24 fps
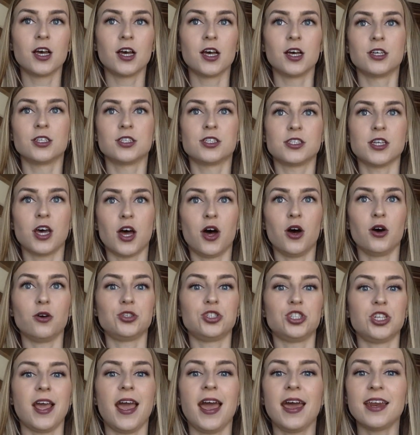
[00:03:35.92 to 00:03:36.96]
So
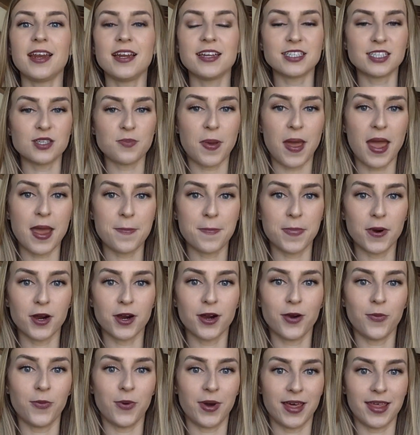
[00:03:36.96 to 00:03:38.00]
she handed us a
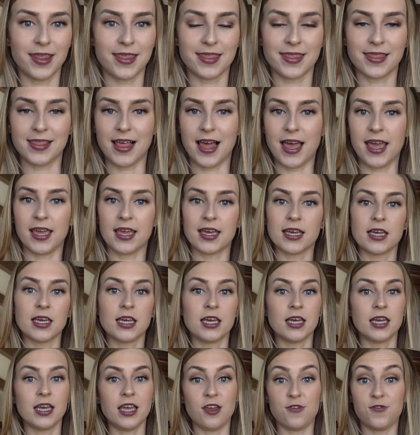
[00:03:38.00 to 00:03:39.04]
paper with like,
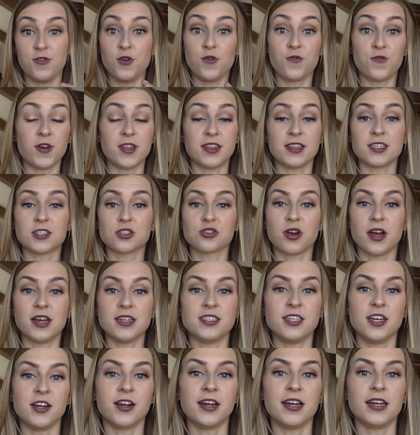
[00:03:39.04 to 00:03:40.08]
if you fit this
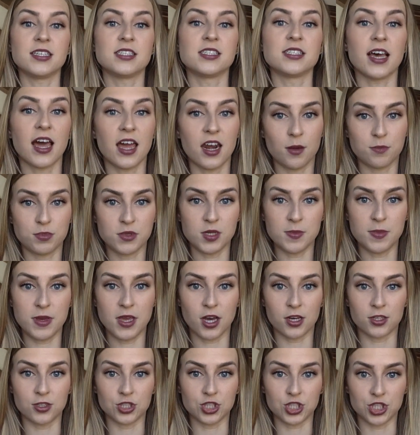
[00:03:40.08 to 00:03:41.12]
criteria, sign up to be
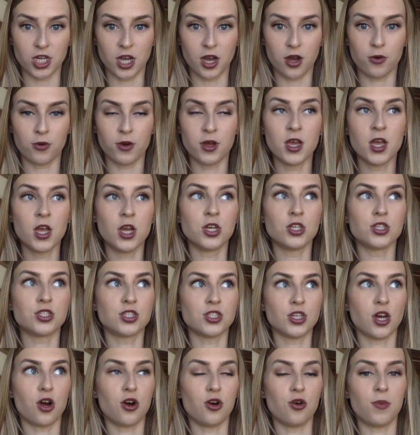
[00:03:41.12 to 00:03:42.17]
on the show.
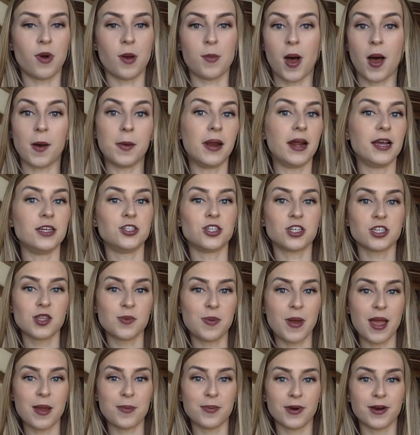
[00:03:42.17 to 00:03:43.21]
So my mom and I took the
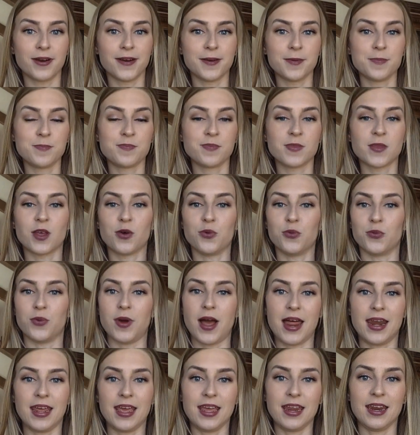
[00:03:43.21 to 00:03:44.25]
paper,
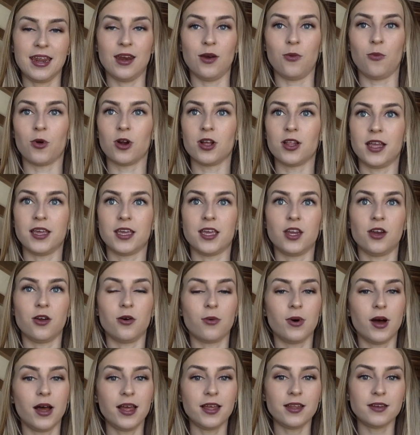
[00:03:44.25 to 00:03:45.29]
read it, and we're like, you know
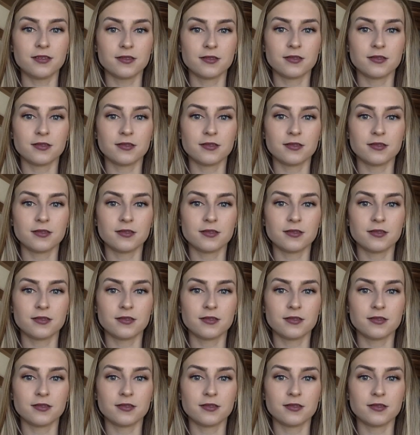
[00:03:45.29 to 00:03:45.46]
what?